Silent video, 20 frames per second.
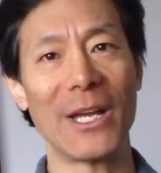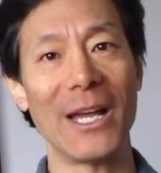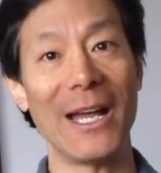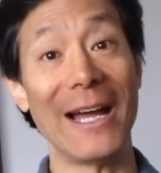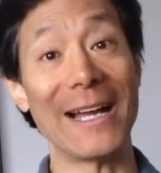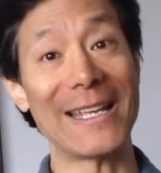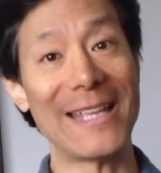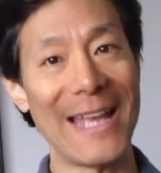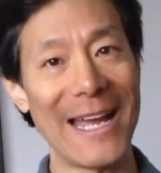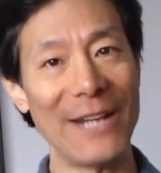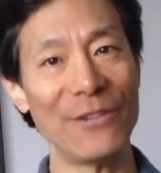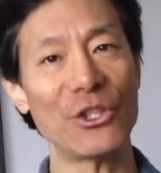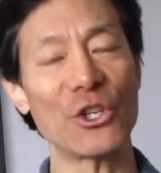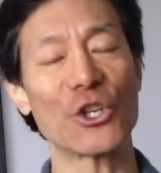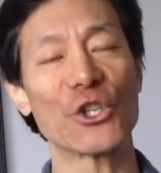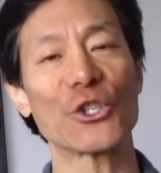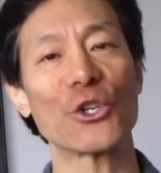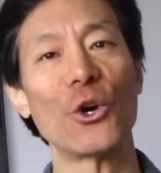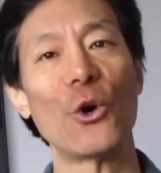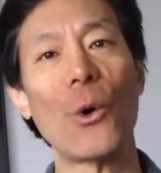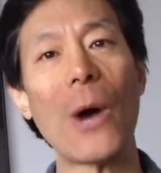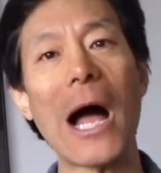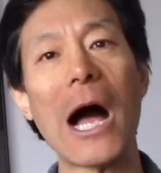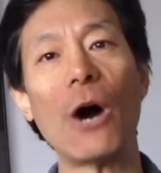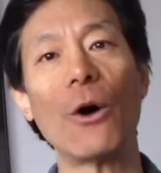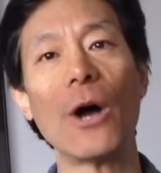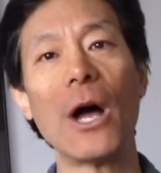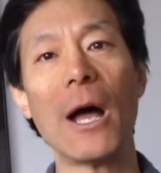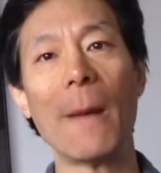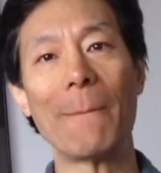Again, to show
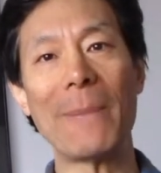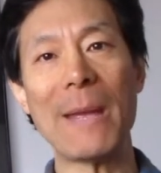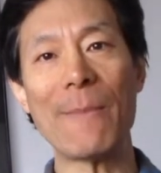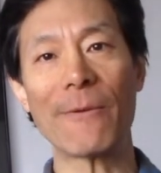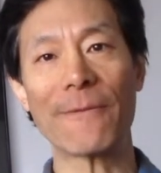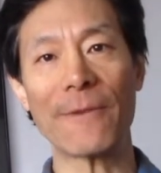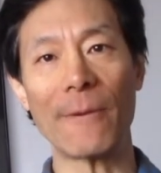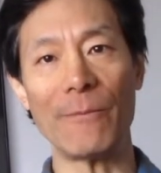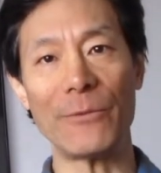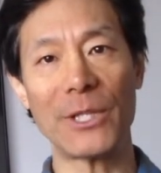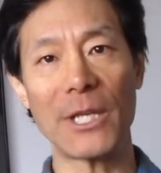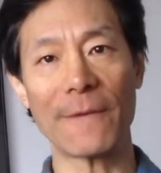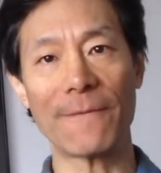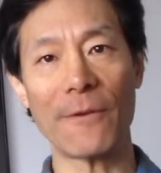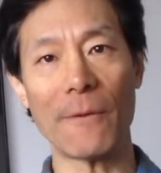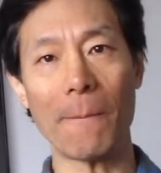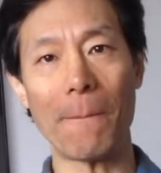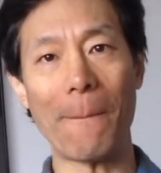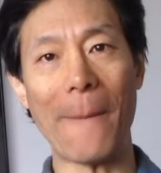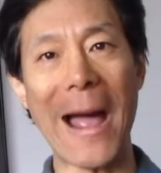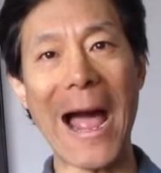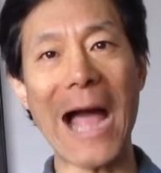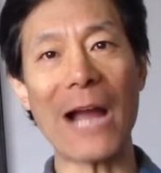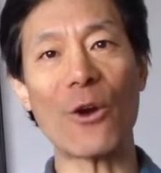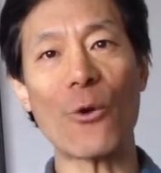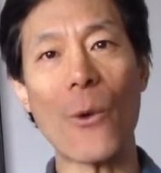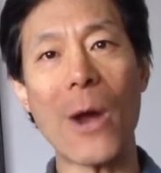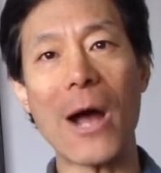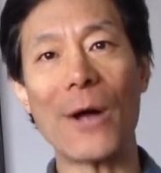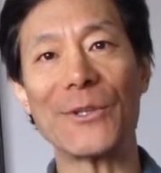how people from different
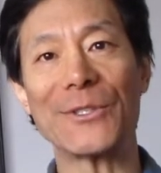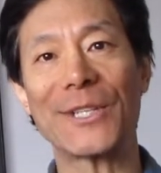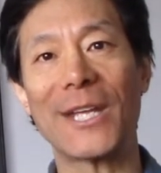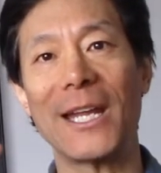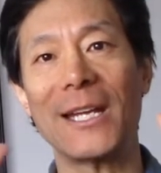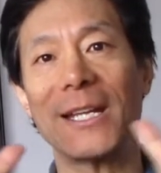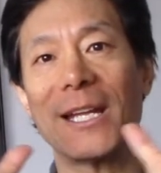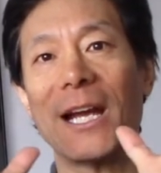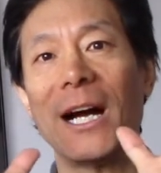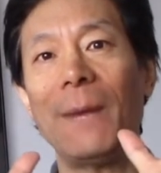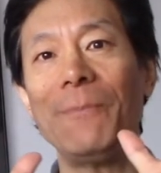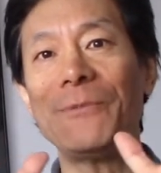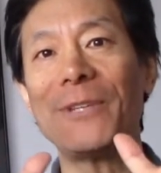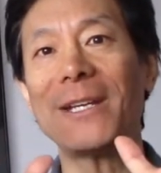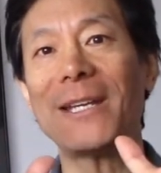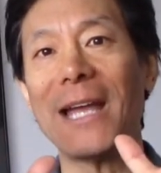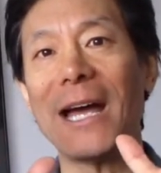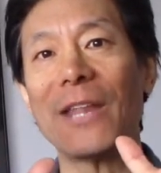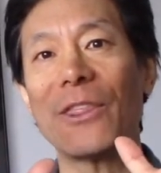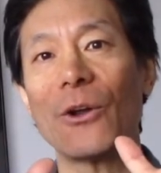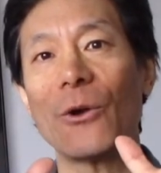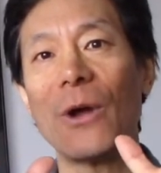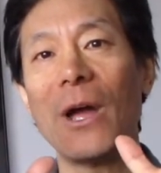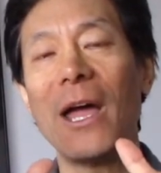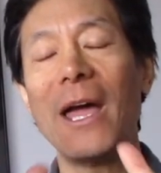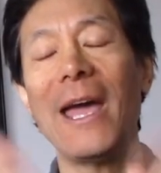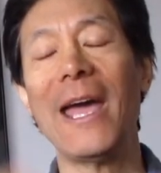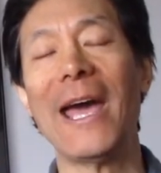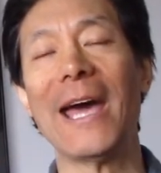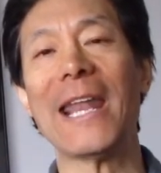backgrounds can come together
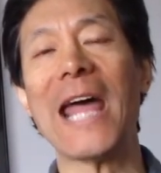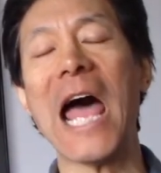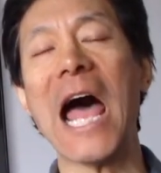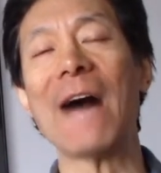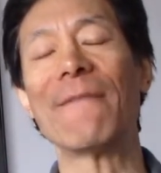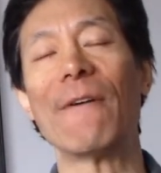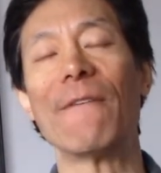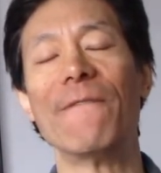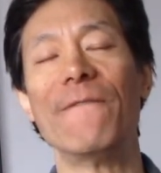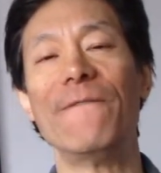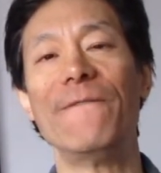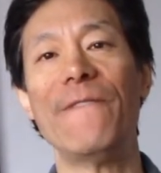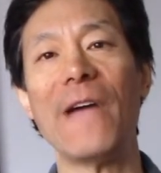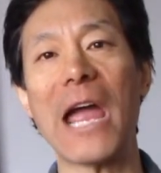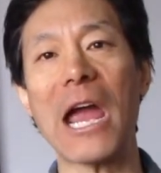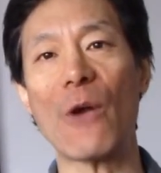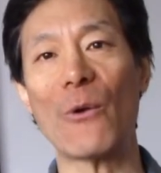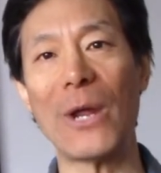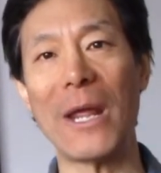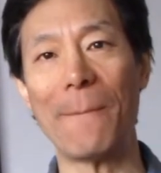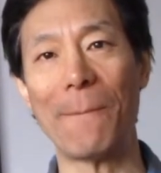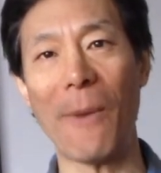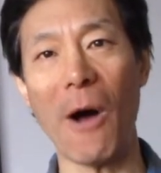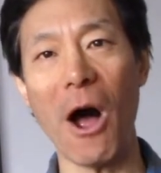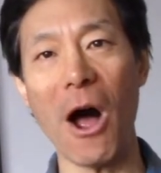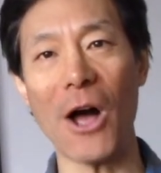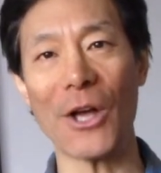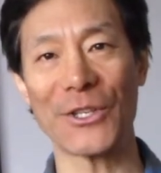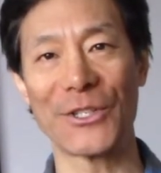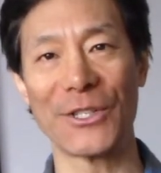and have a very
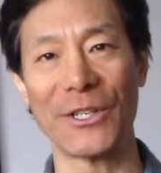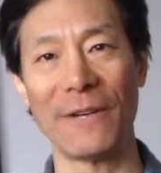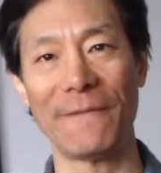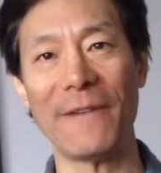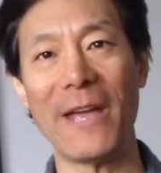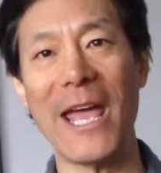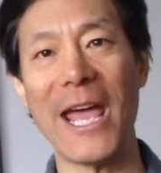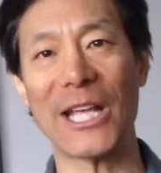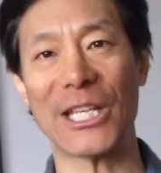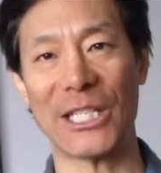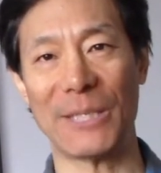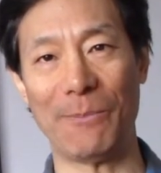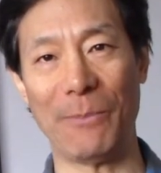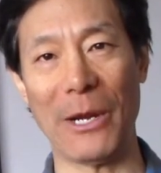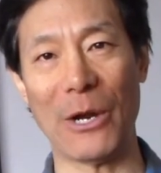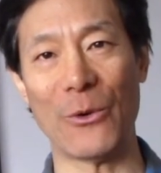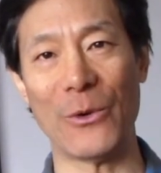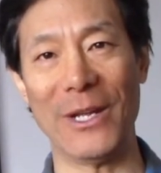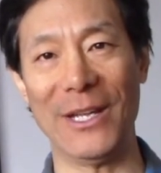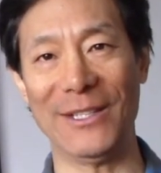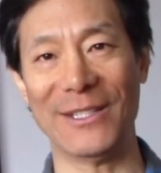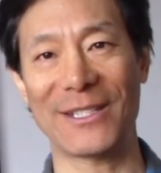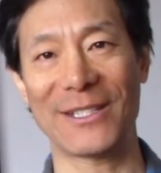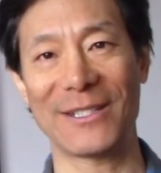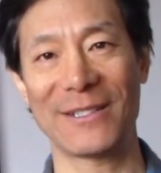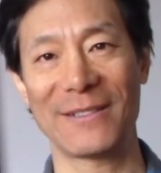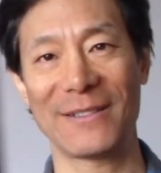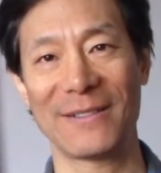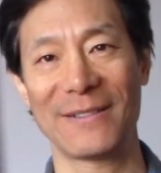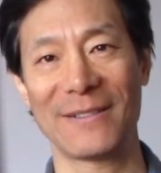positive experience.